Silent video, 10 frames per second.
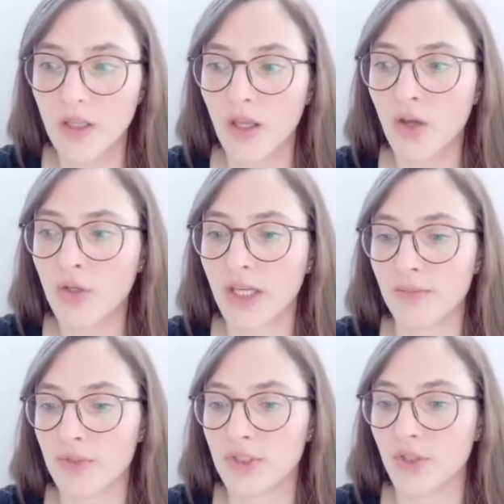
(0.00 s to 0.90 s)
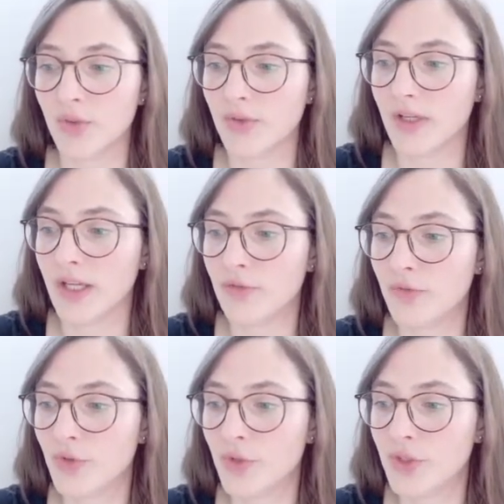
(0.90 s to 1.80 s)
Okay, so at
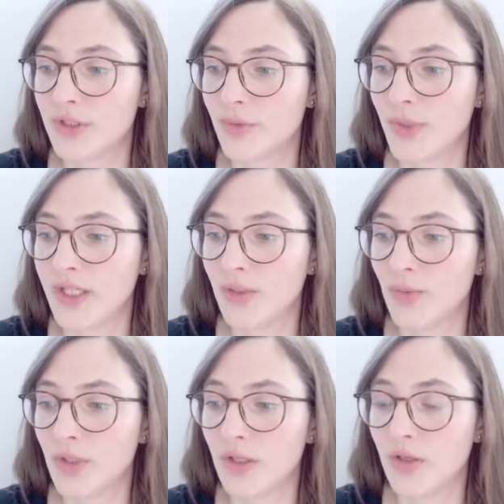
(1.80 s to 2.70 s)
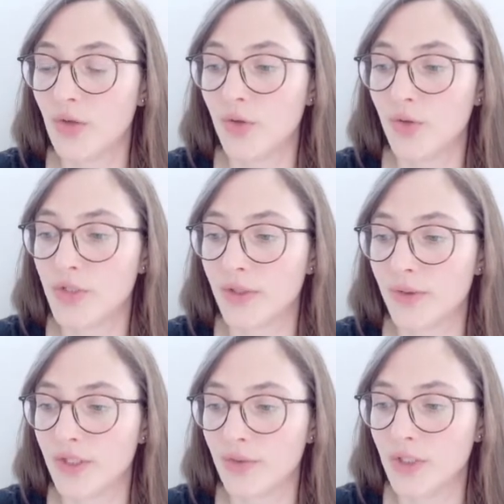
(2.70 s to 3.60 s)
first we will launch
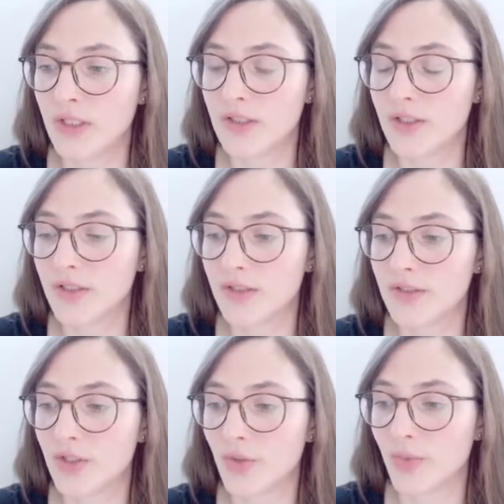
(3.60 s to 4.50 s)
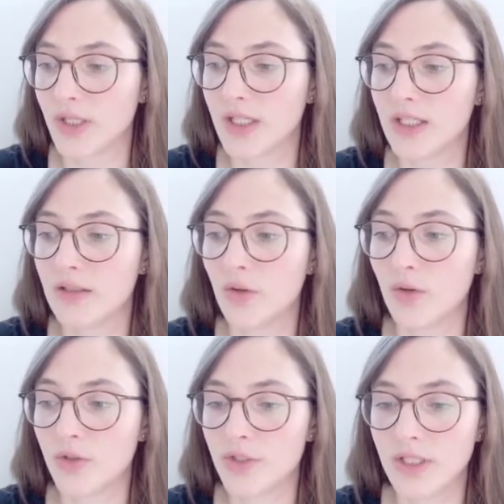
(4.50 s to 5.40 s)
our new instance. So we hit
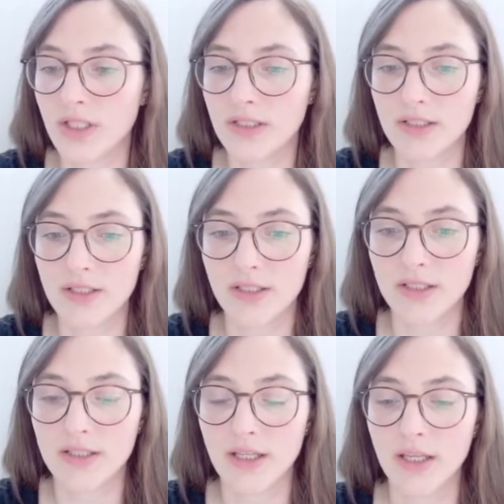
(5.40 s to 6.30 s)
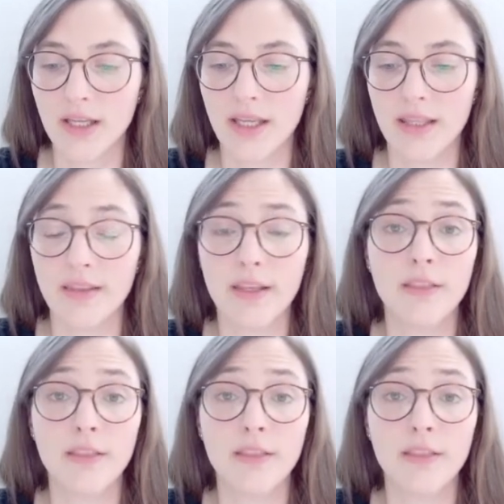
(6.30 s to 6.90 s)
launch instances, and then the